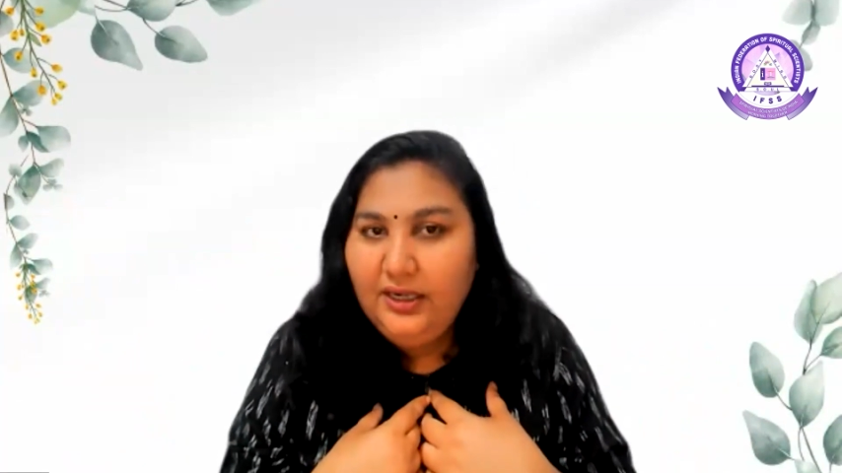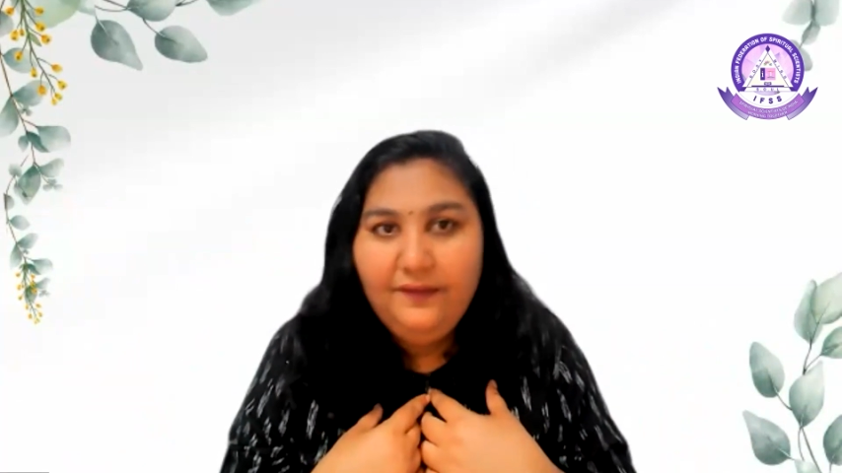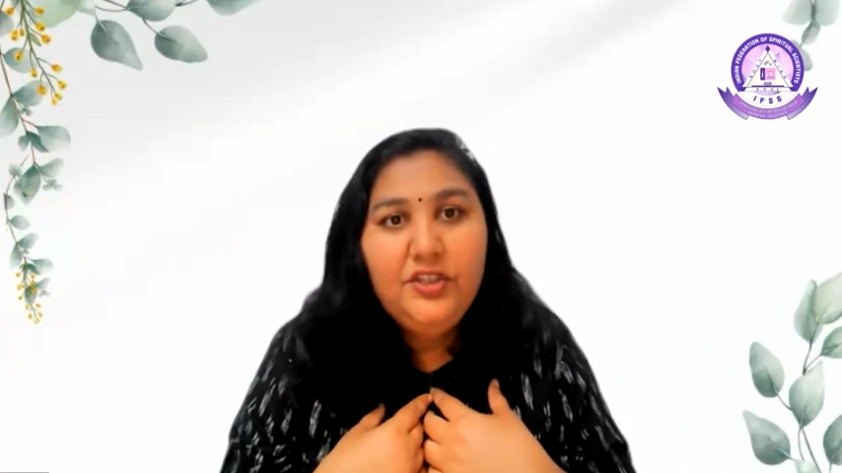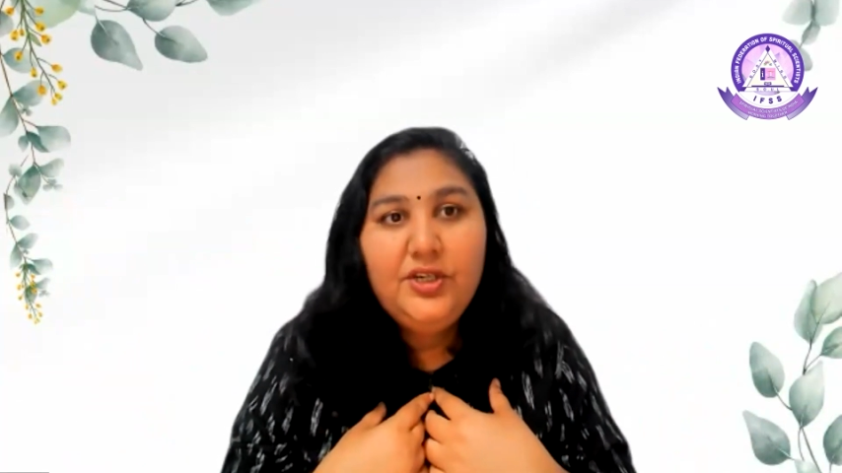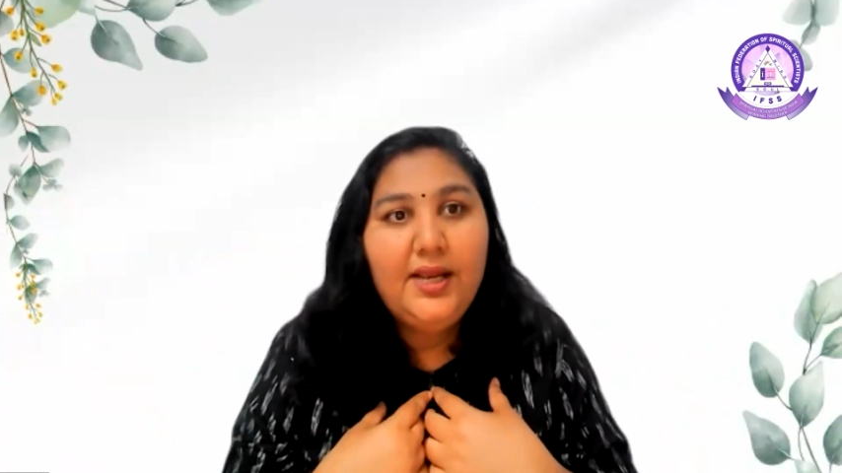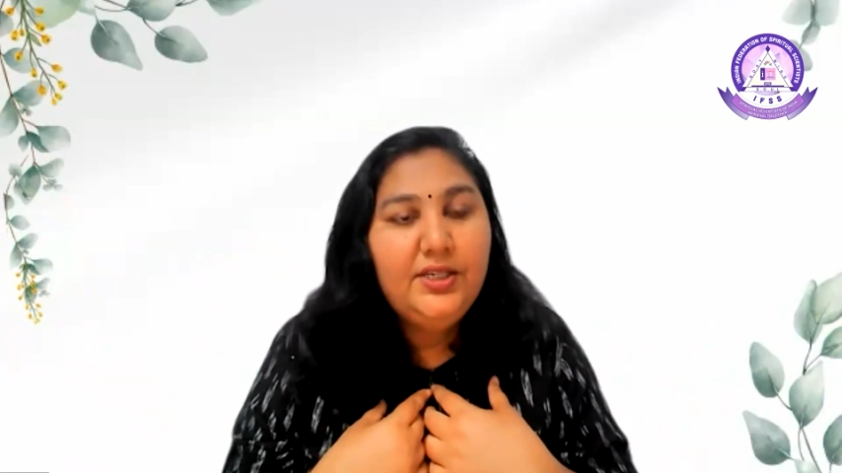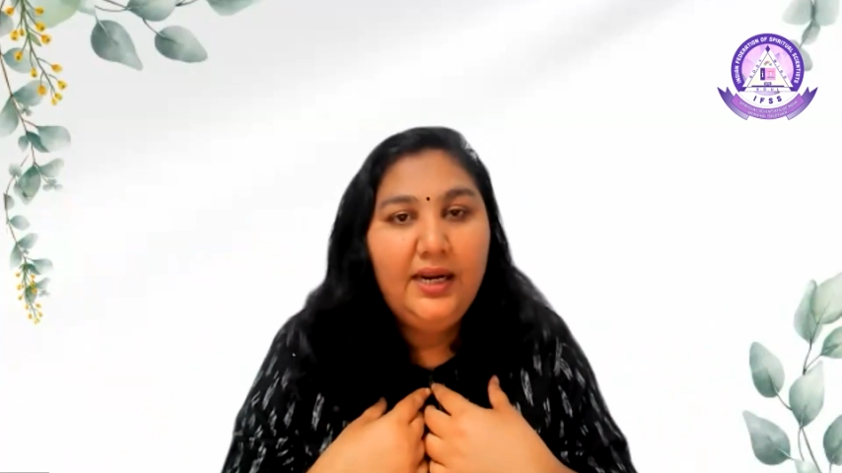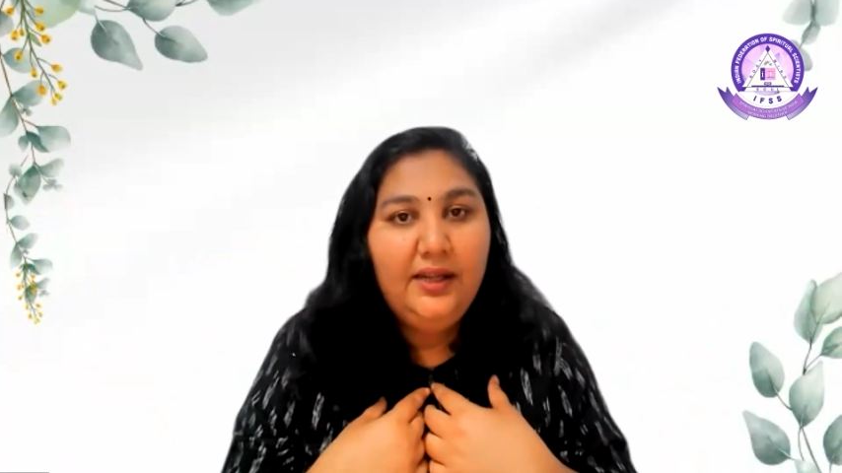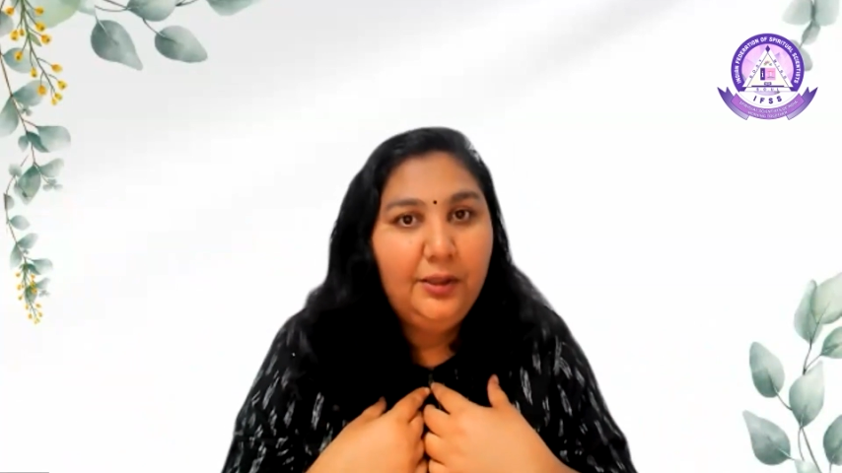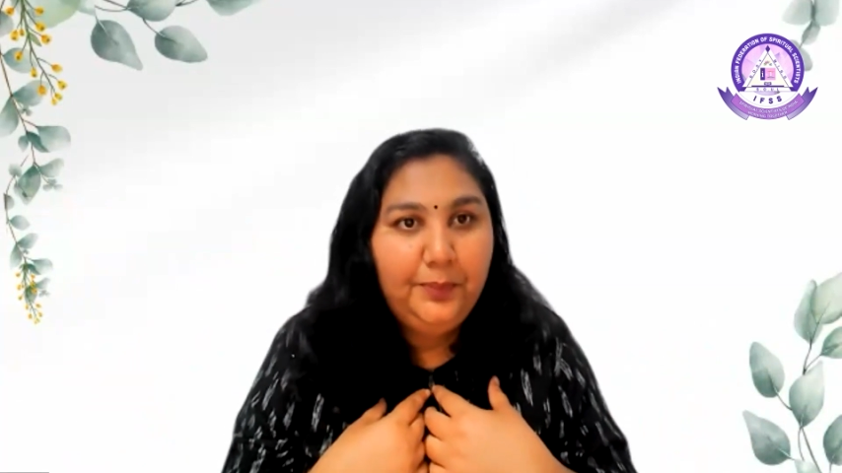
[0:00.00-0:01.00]
never judge
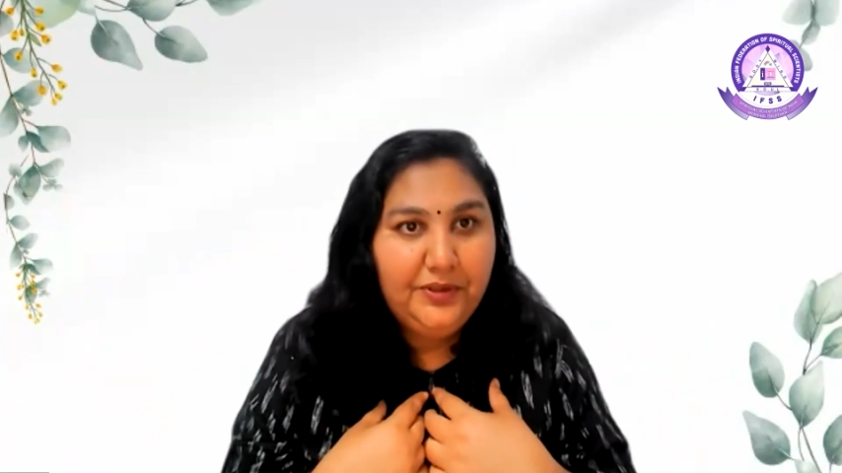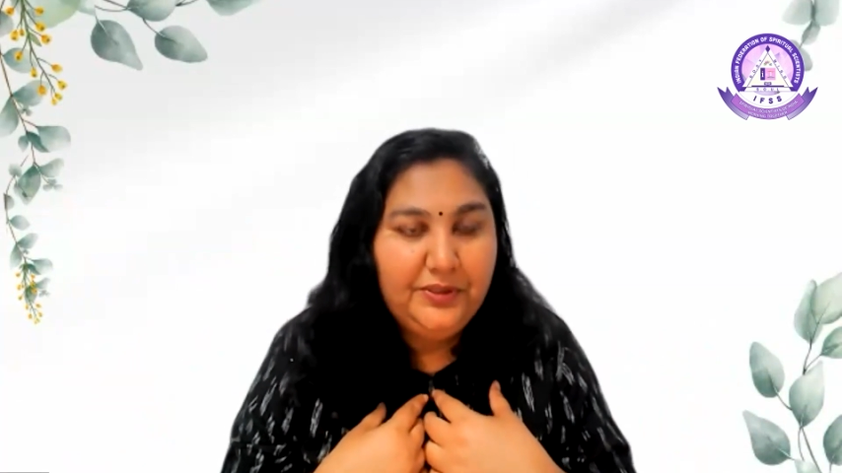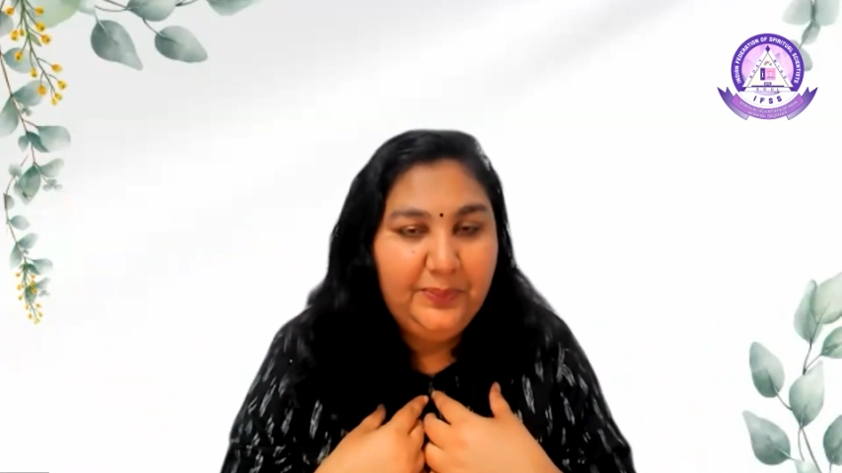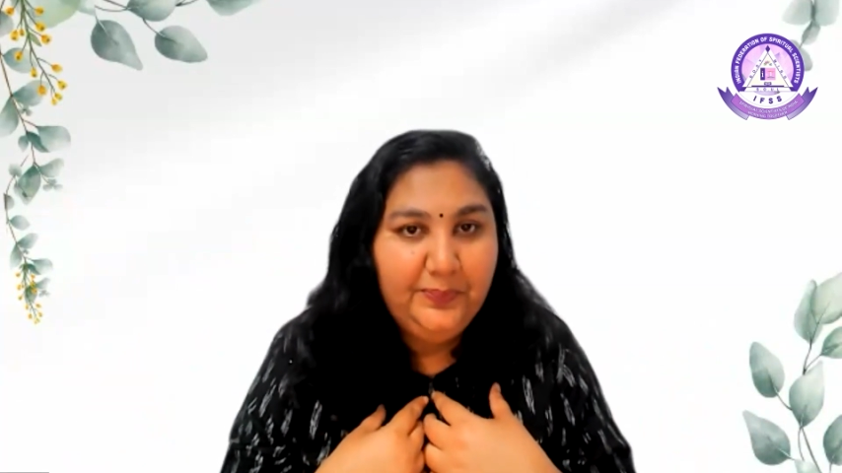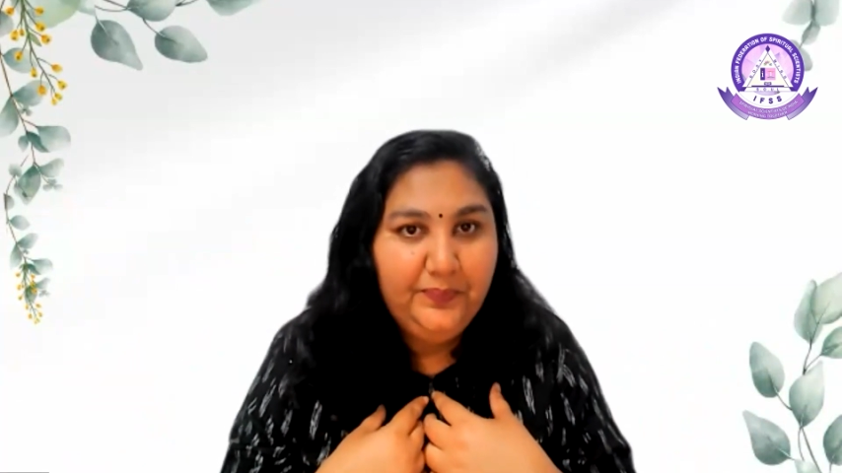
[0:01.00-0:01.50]
another person.